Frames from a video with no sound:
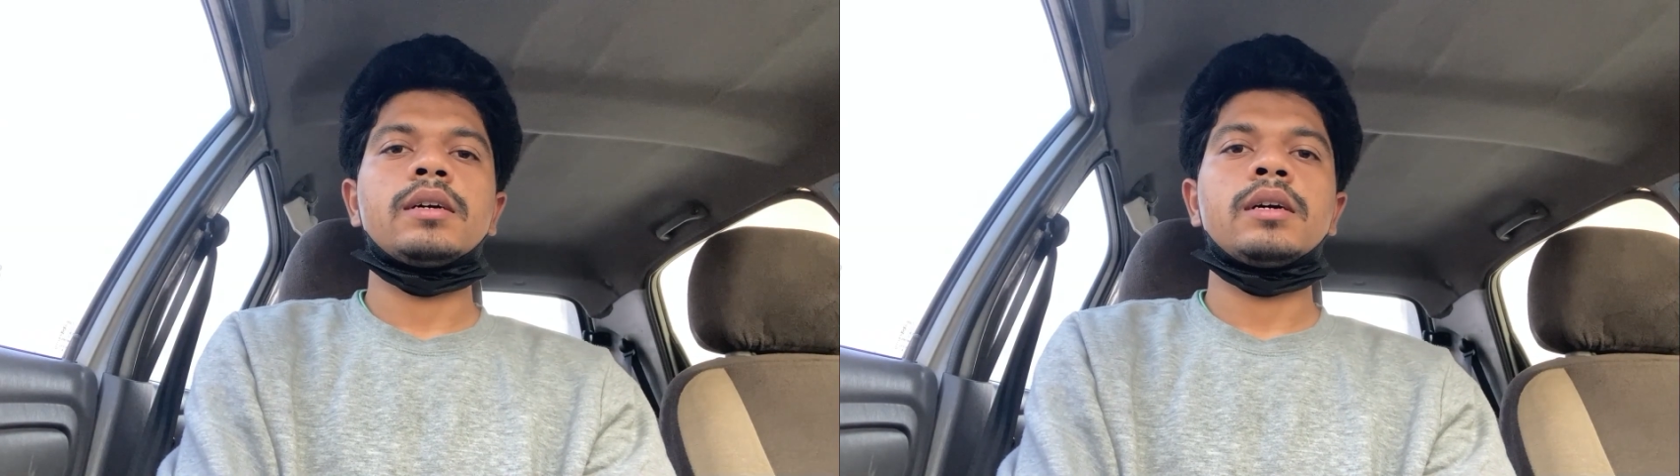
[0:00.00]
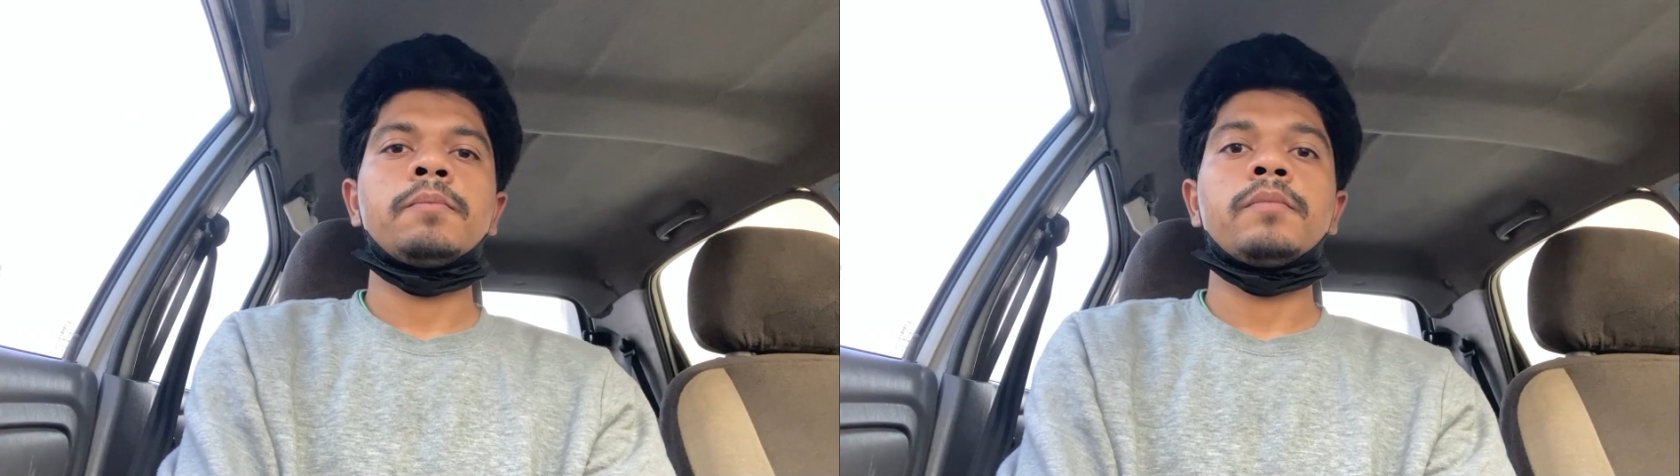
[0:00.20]

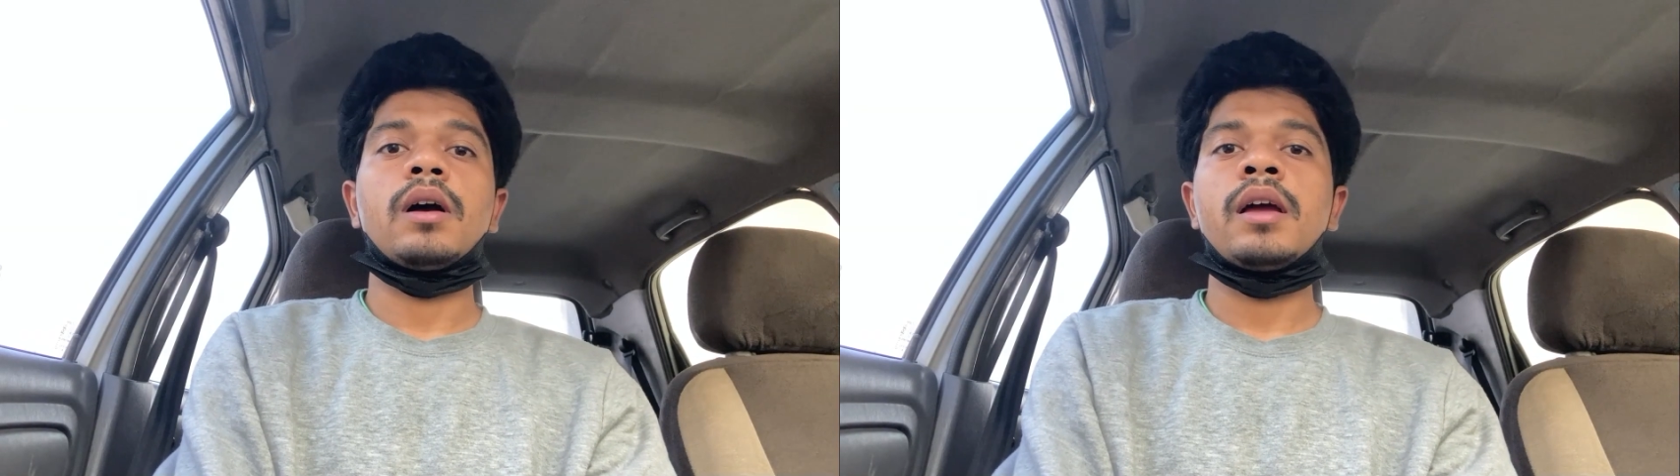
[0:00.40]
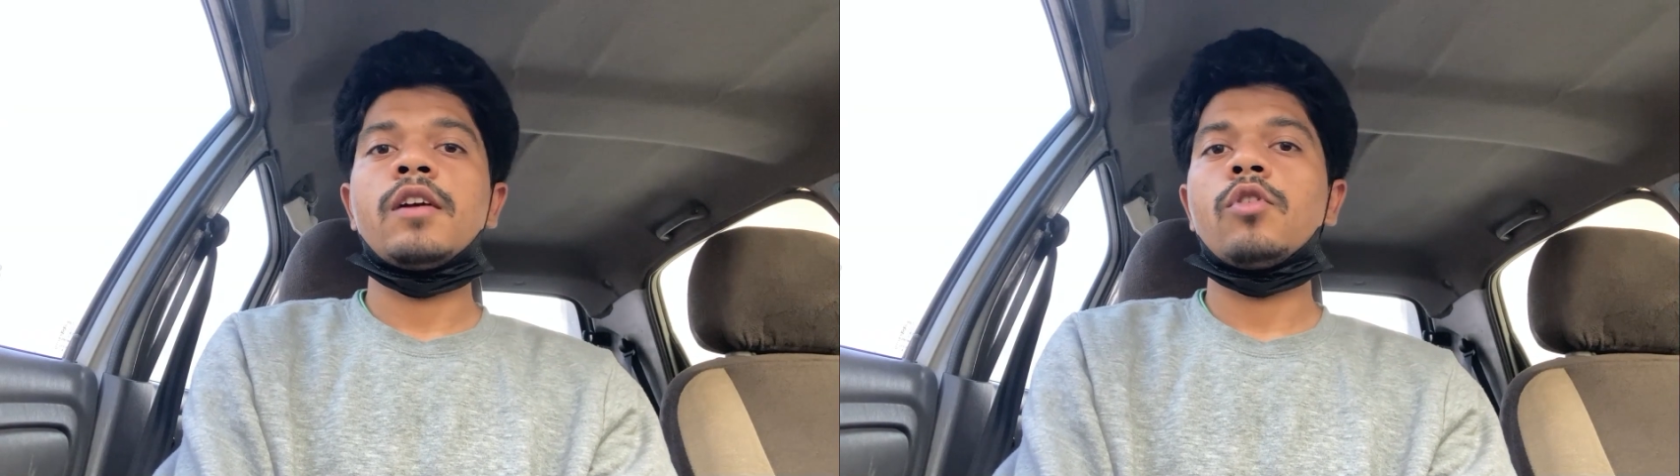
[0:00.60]

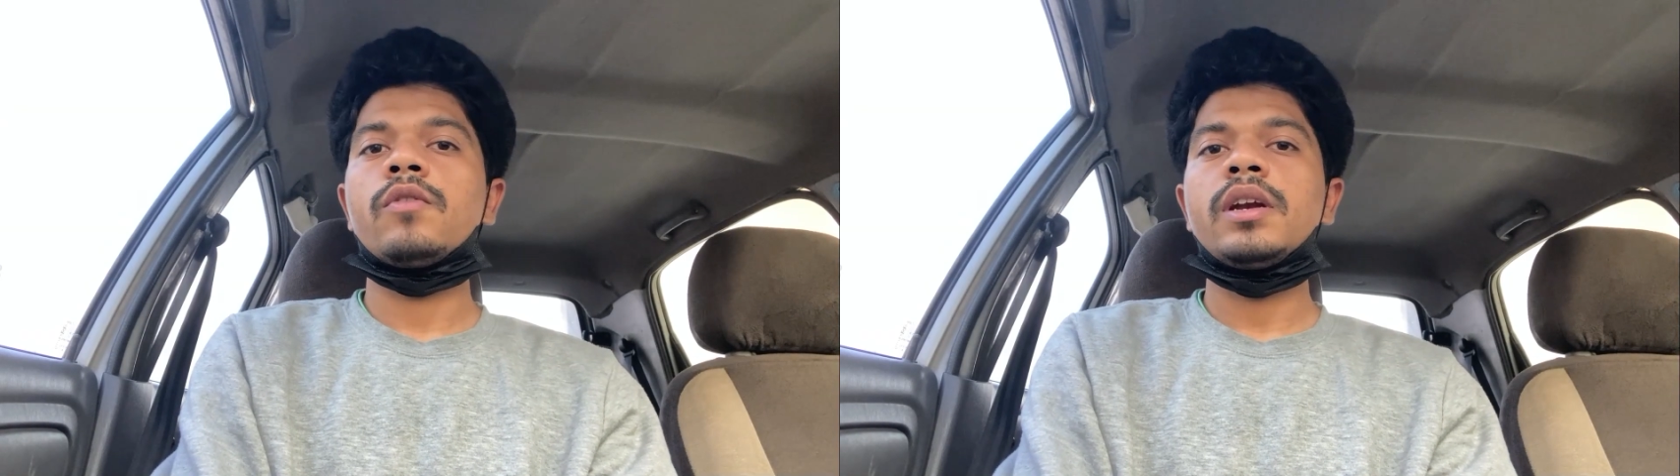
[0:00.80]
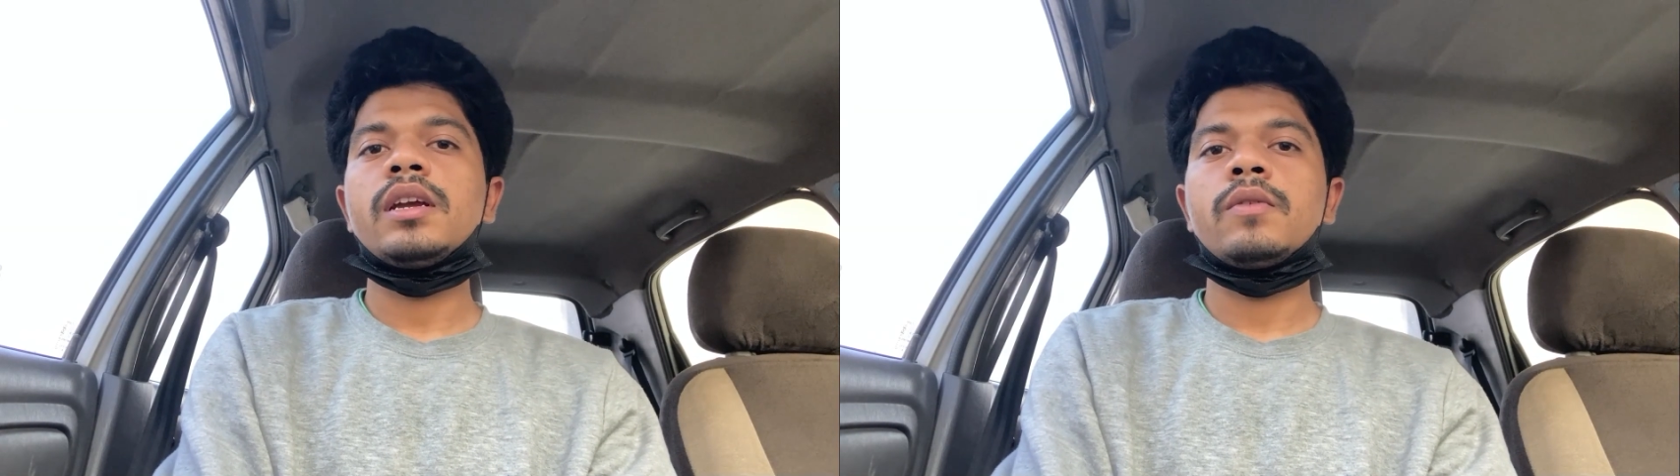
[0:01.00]
I have already